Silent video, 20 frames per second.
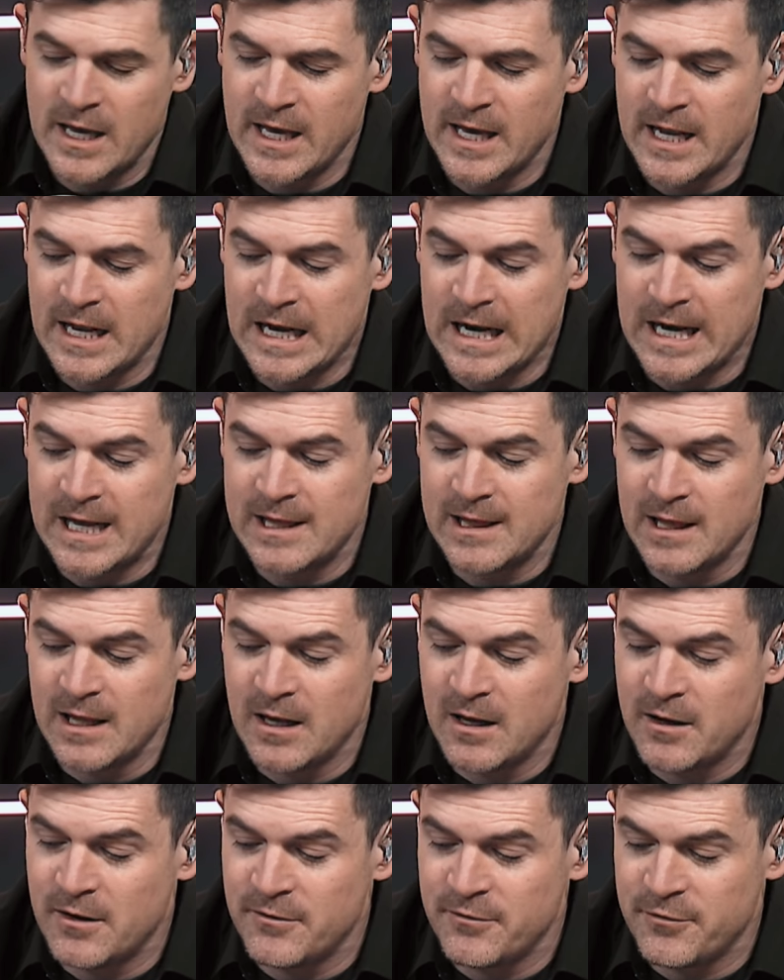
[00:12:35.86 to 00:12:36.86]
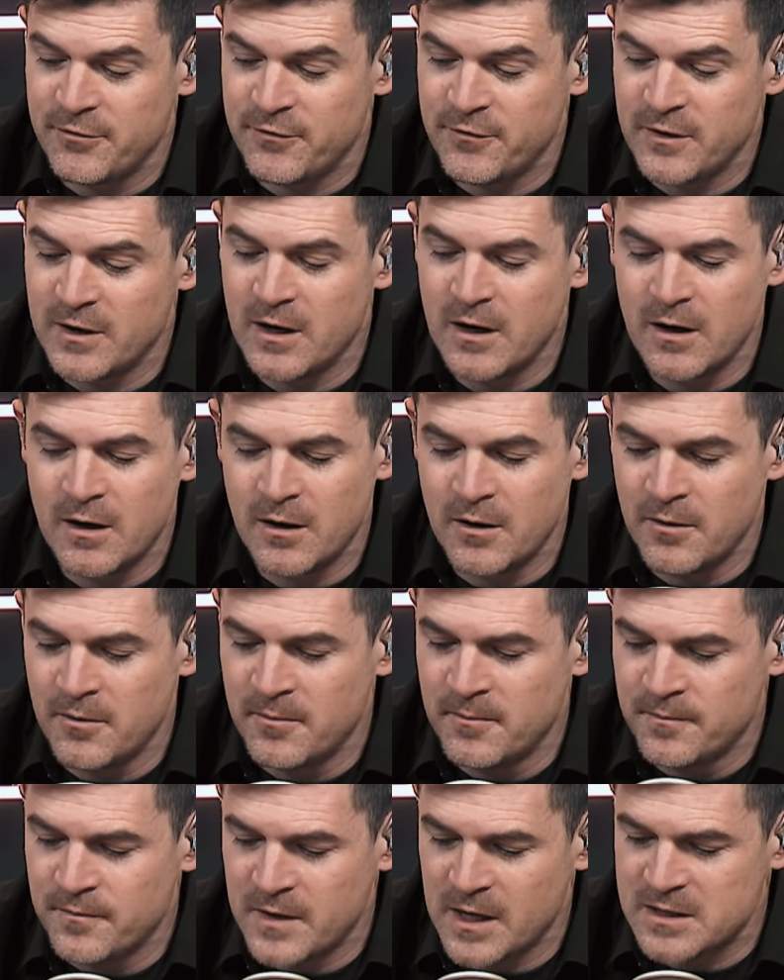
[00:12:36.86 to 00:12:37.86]
And I love,
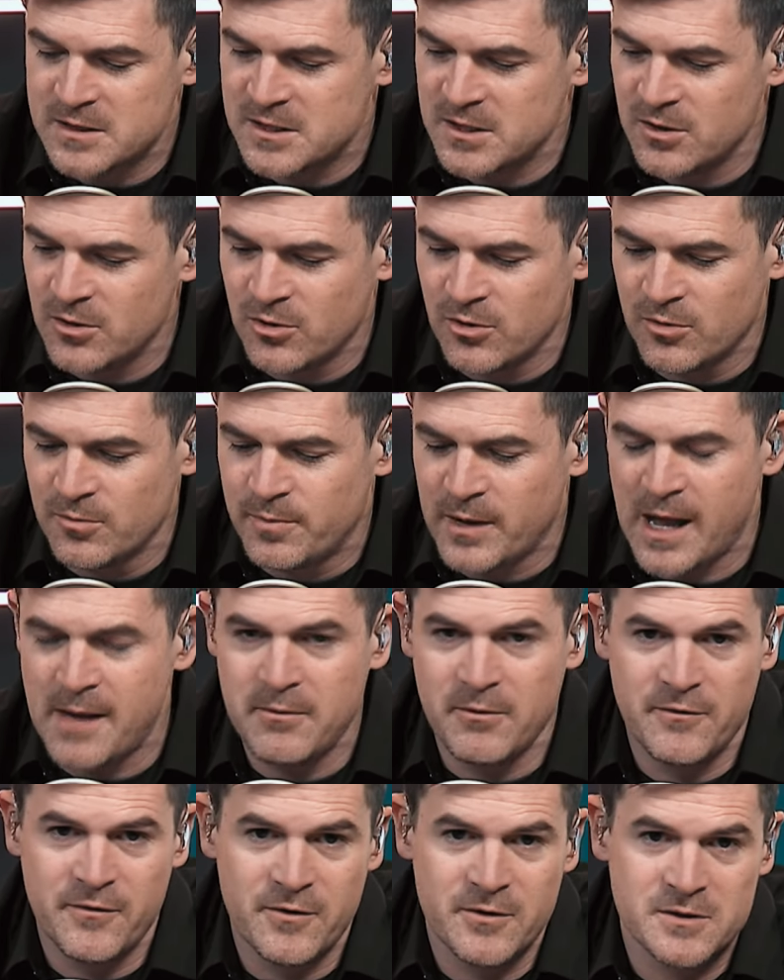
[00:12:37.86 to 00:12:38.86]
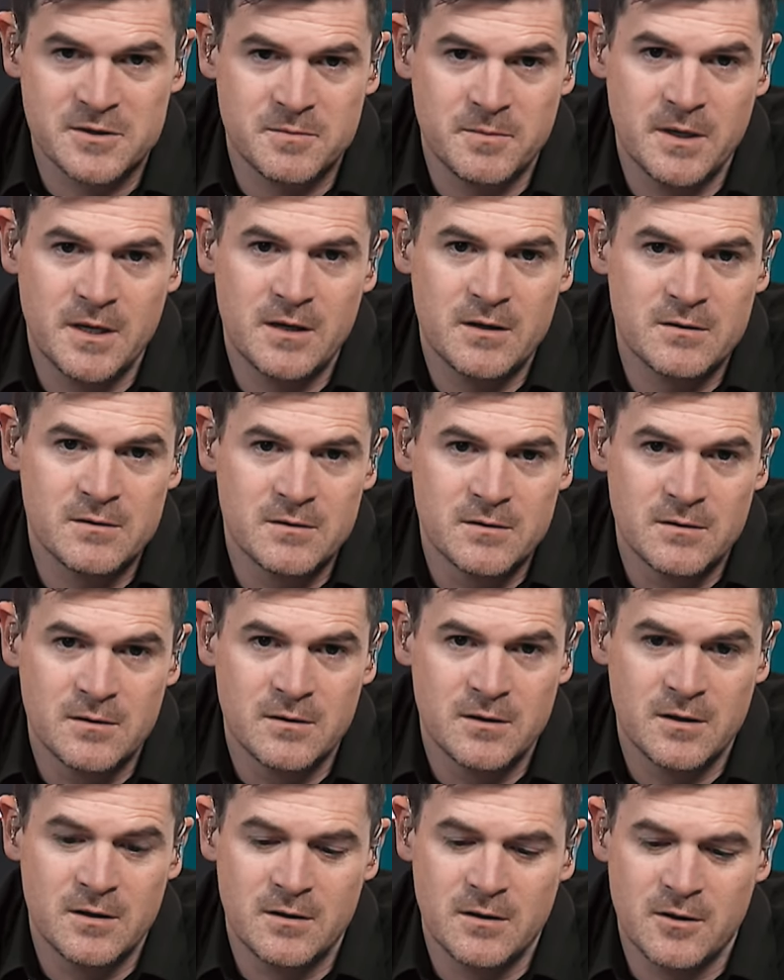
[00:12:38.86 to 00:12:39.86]
um, that's the old Bible verse, man.
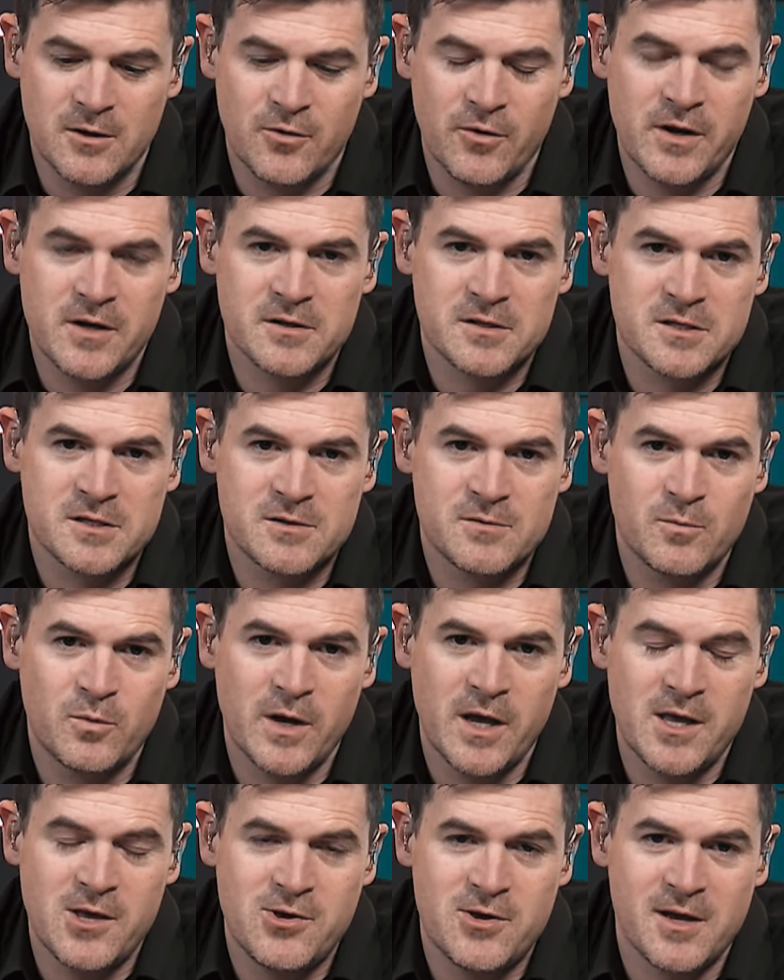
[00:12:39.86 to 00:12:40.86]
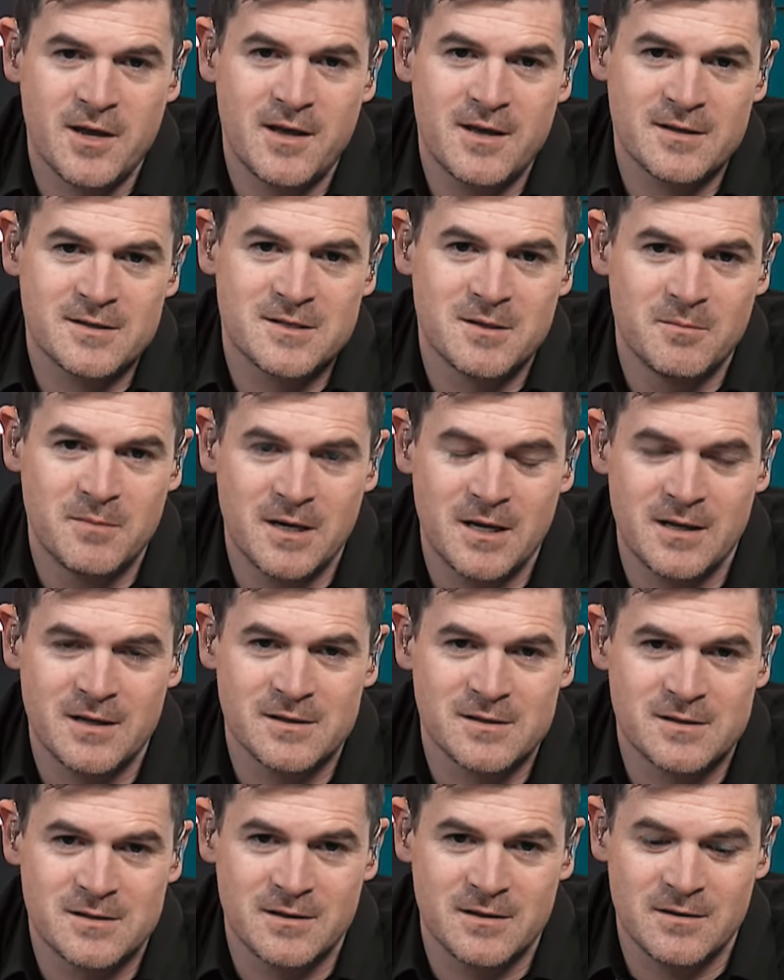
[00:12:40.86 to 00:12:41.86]
The, the greatest way you can get somebody
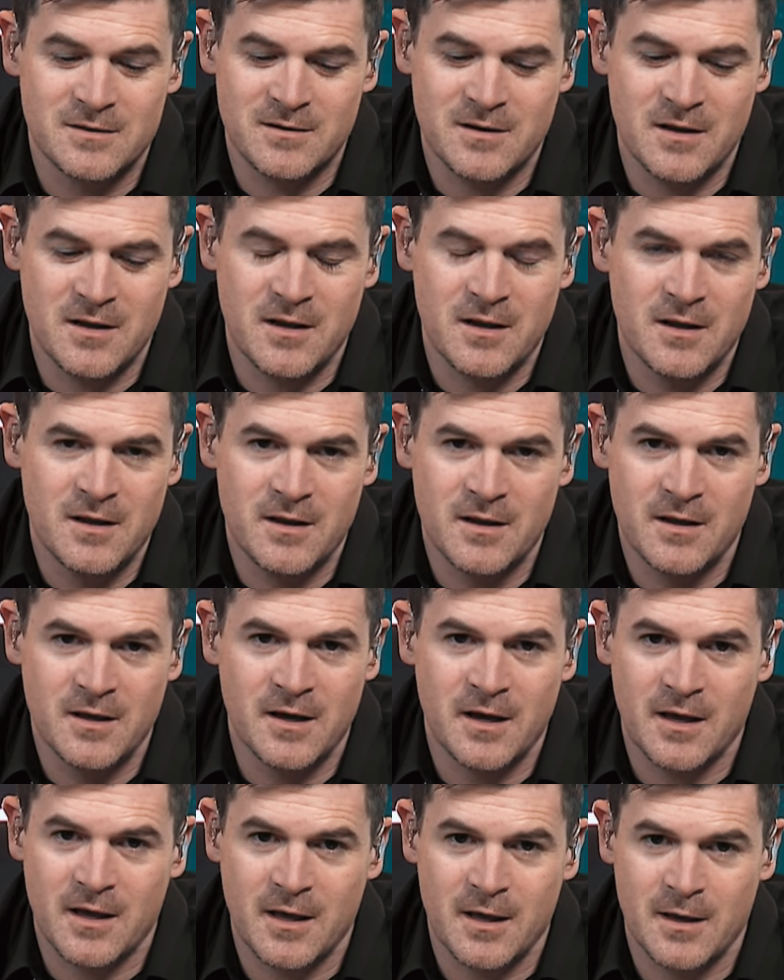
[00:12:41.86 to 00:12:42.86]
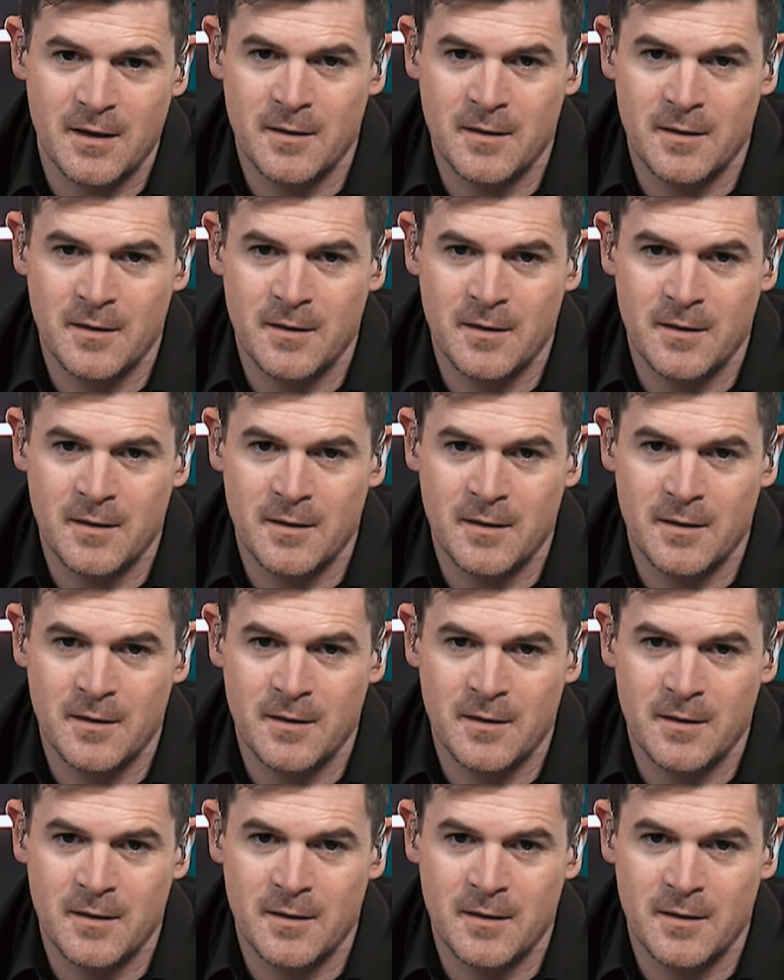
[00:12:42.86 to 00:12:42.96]
is to, like,